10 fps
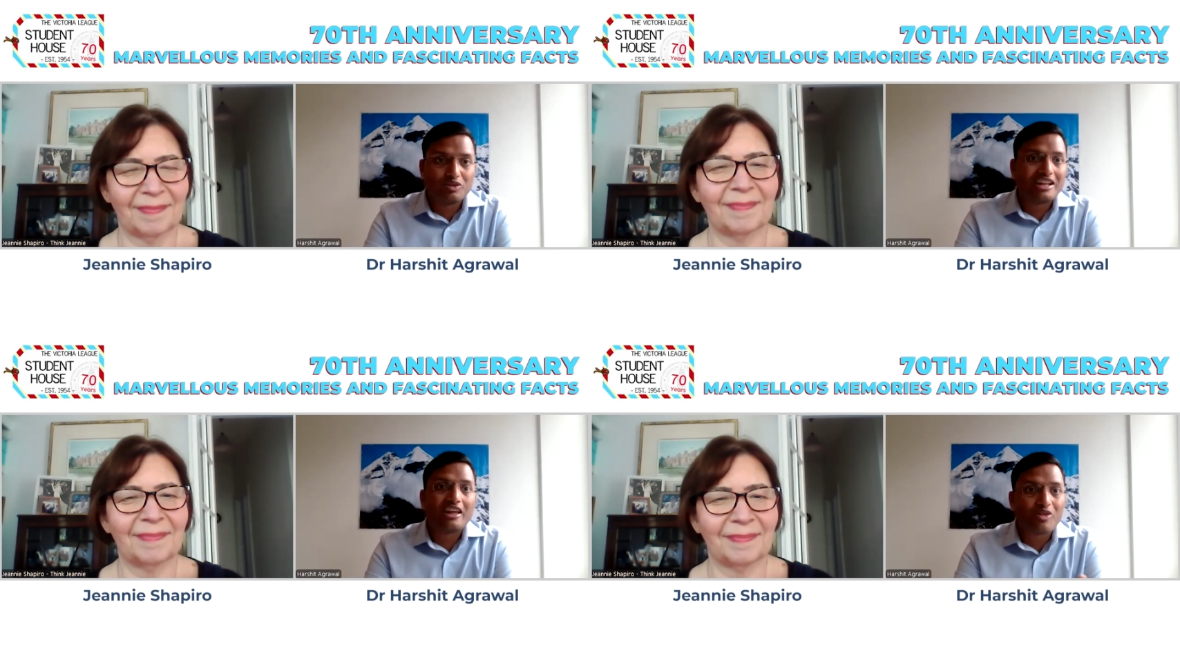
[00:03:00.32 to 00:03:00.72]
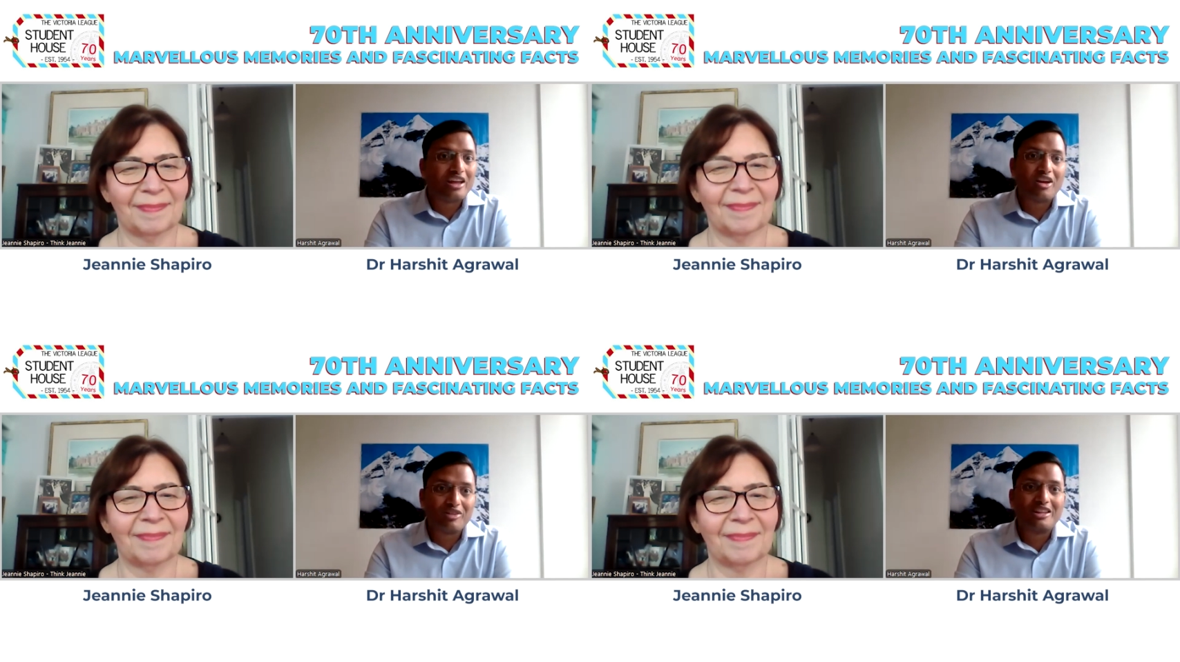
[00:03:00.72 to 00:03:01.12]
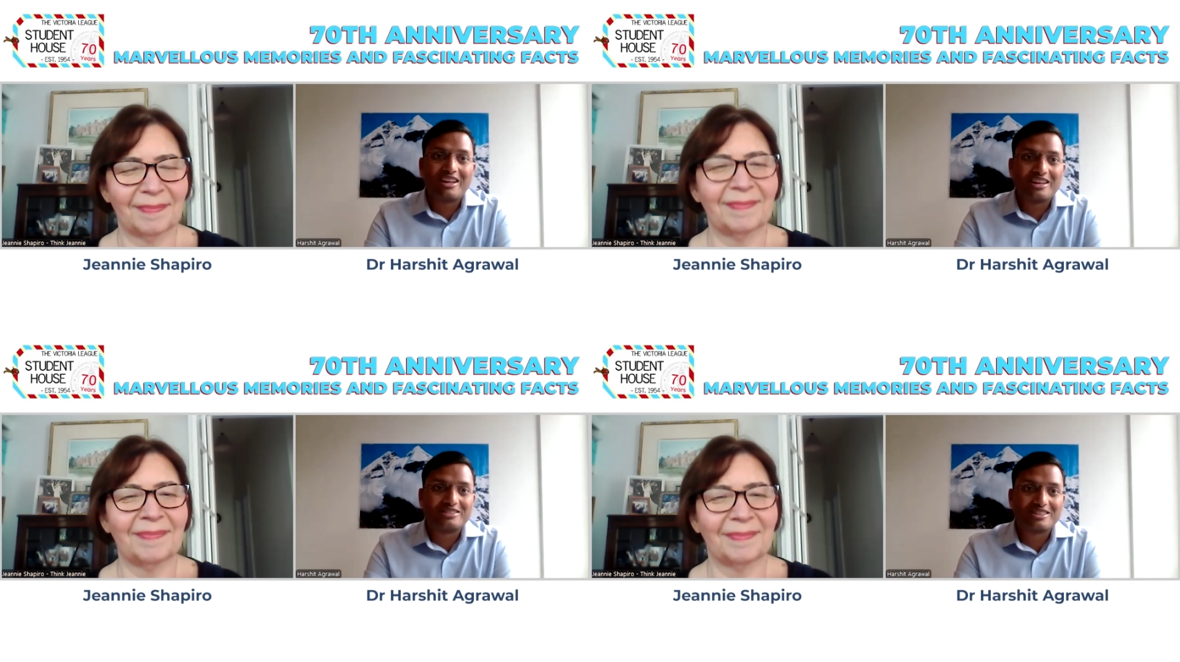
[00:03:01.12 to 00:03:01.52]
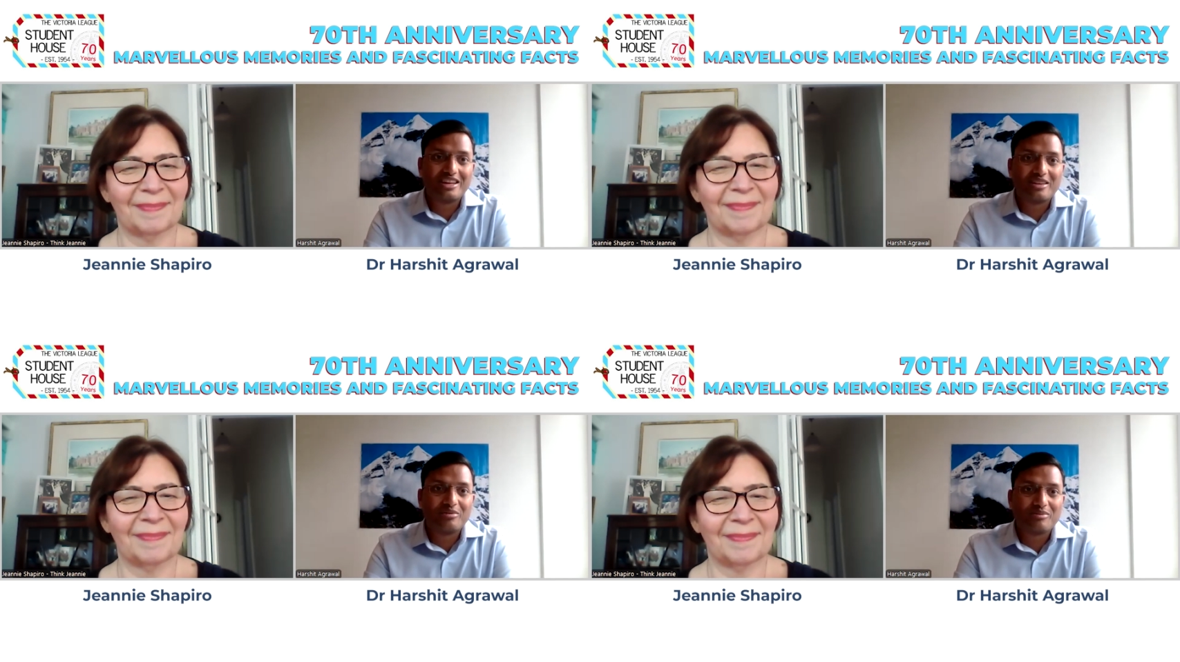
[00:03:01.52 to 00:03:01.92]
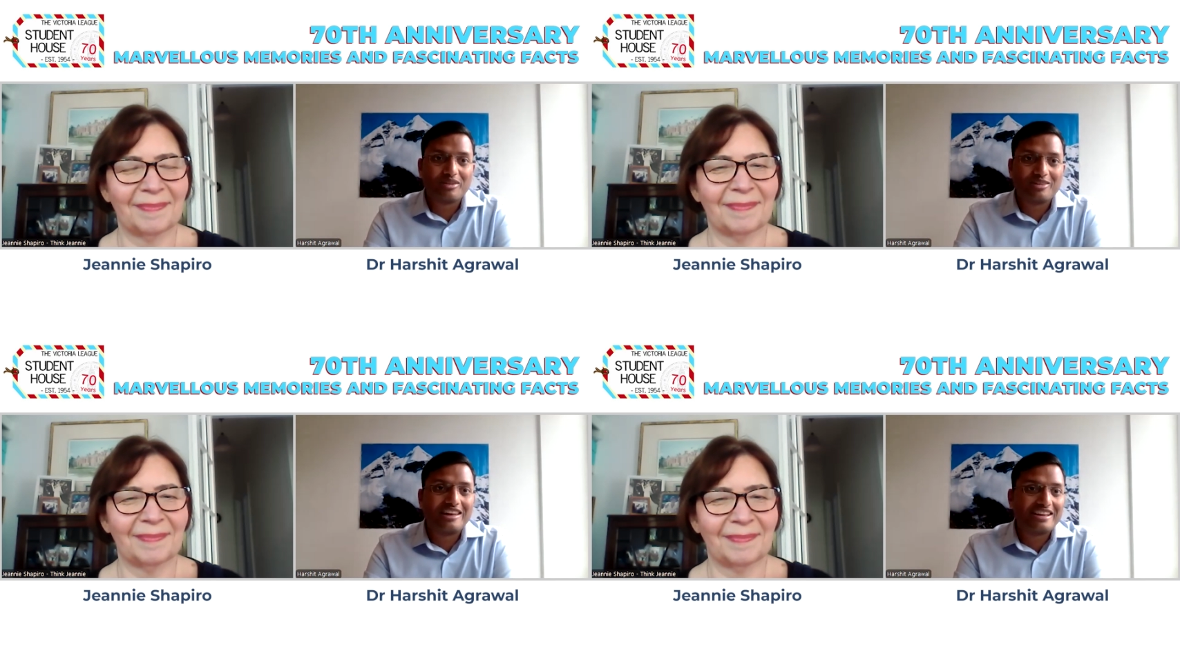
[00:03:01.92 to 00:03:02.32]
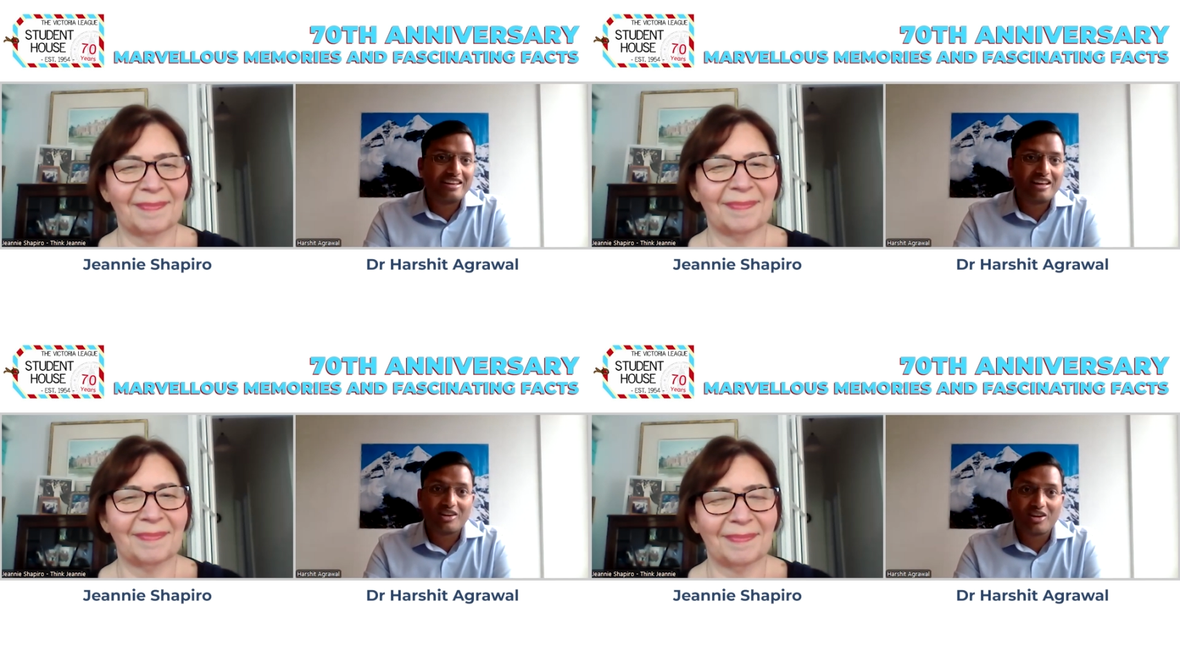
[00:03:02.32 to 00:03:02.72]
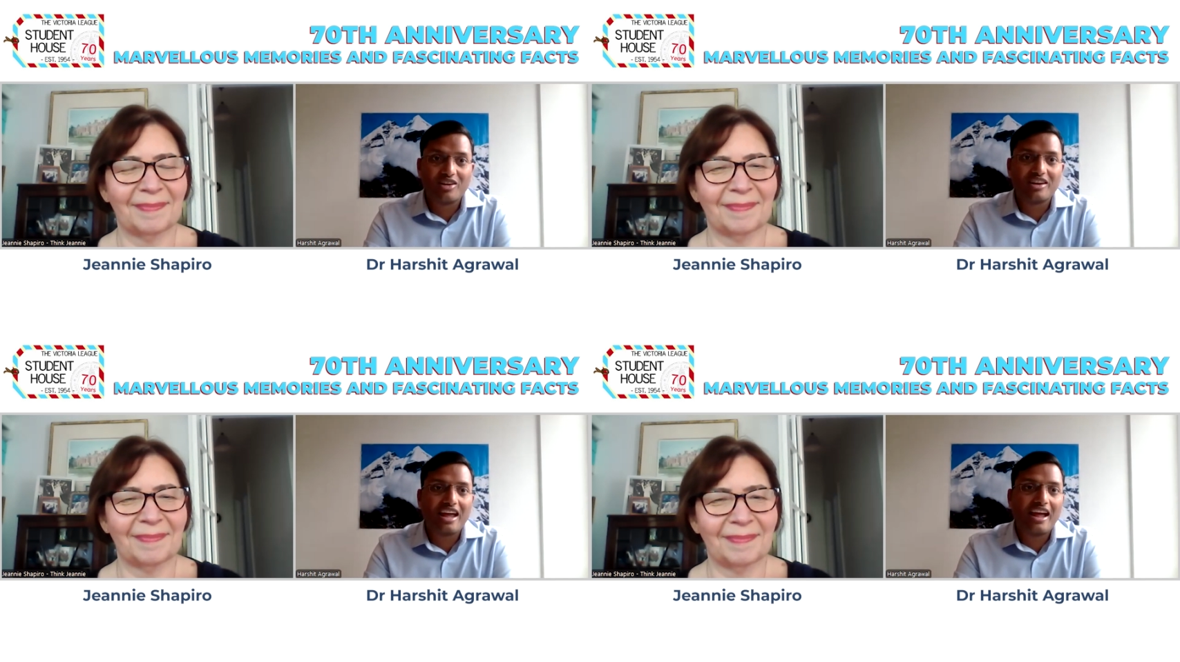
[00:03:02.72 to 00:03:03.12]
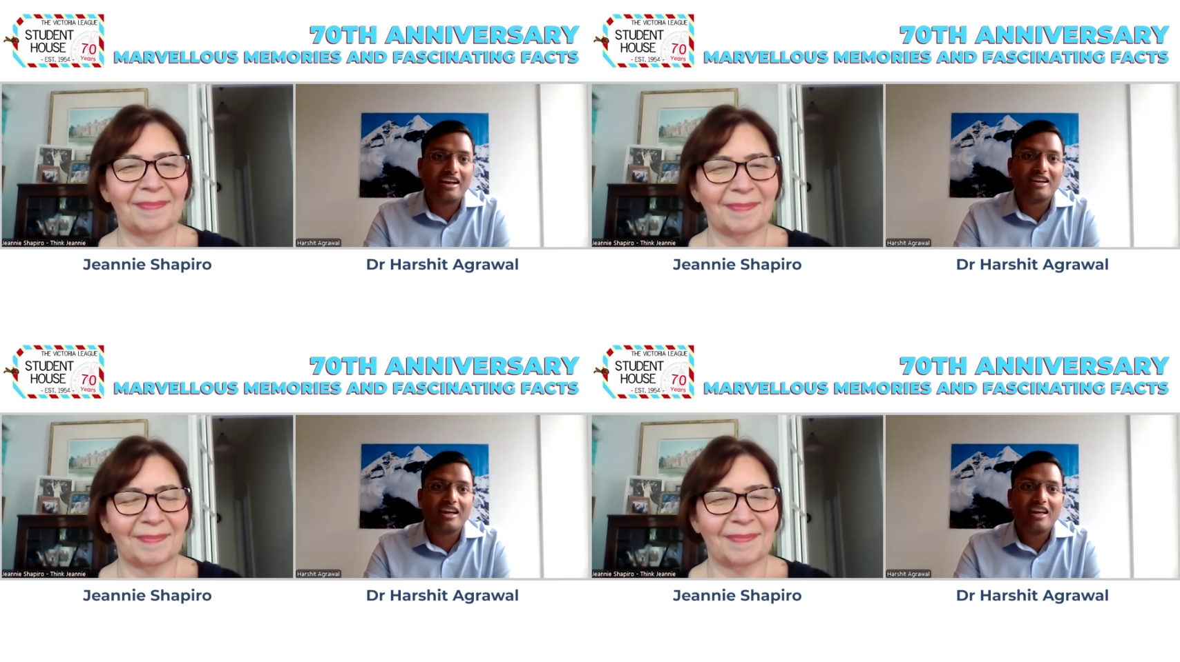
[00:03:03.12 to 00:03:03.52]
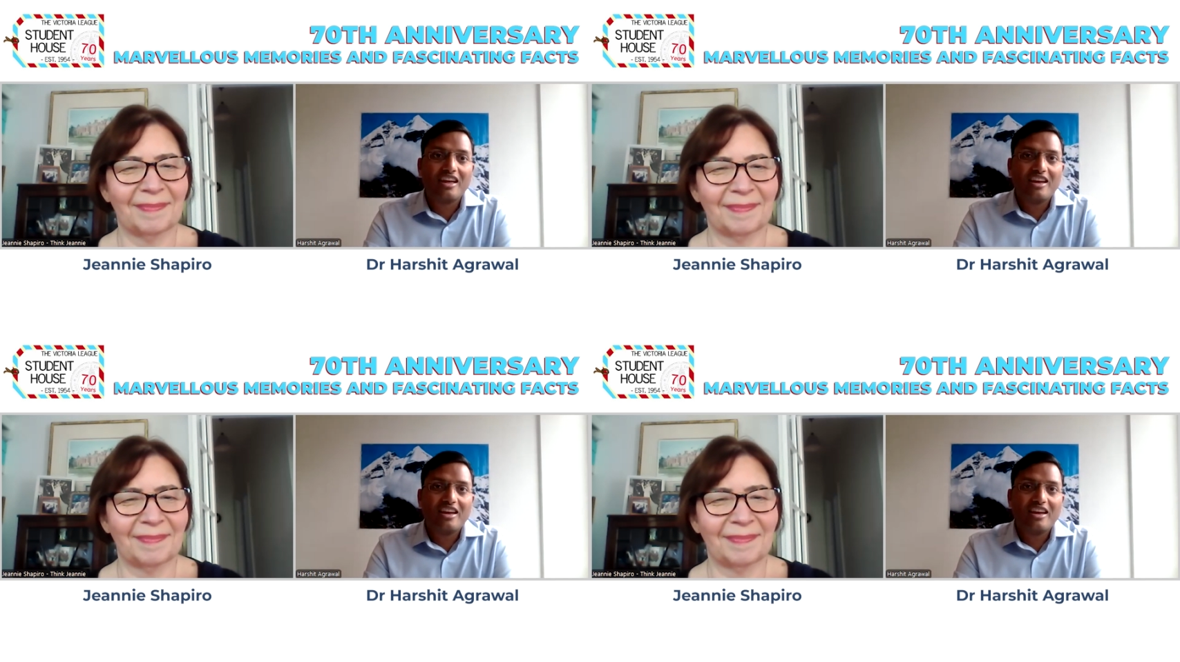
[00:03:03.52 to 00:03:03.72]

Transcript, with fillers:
Speaker 1: it was like okay everything is uh, you know like good and